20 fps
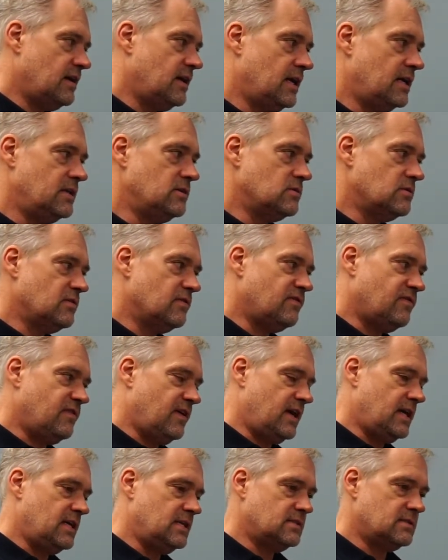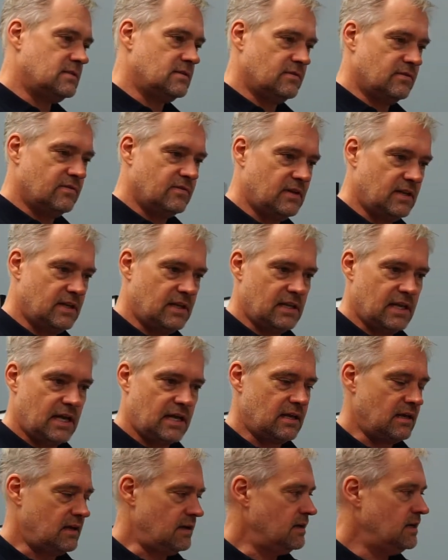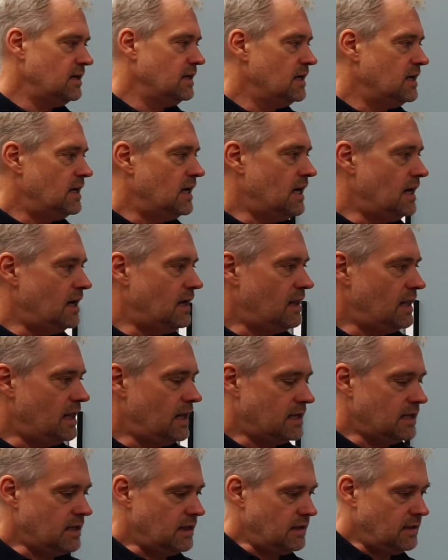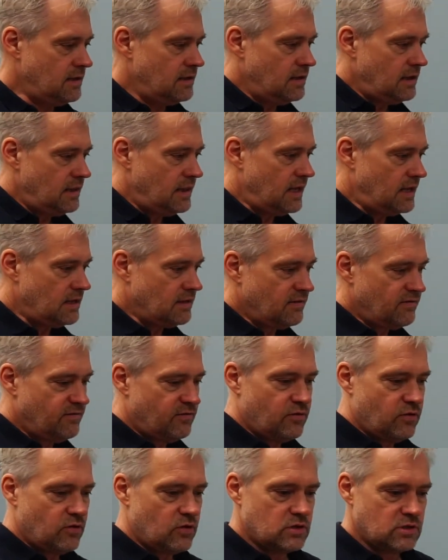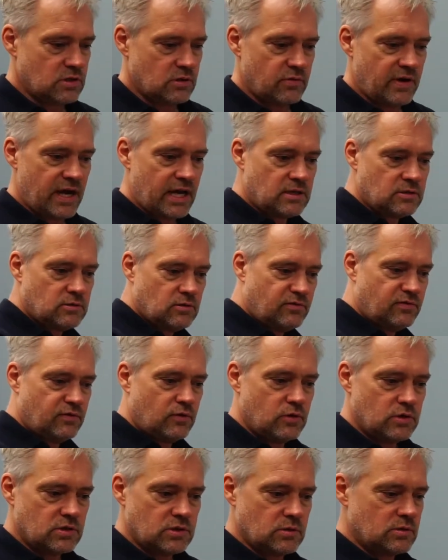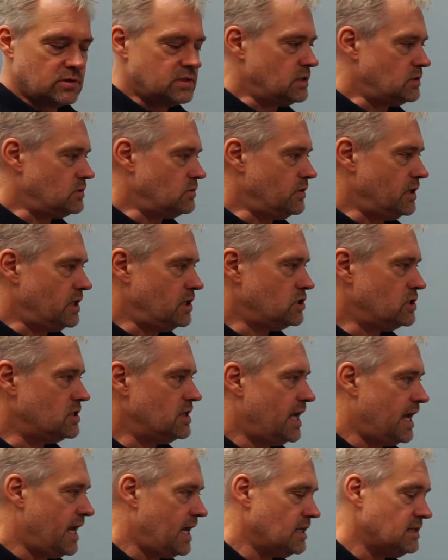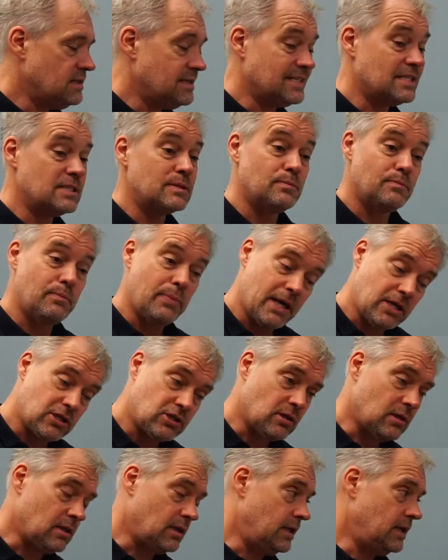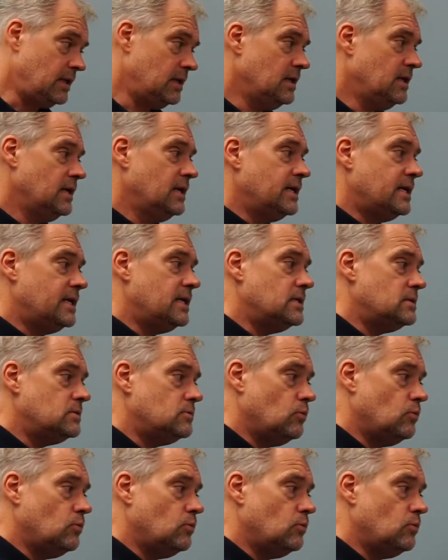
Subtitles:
into the face, like the recto verso situation, and especially his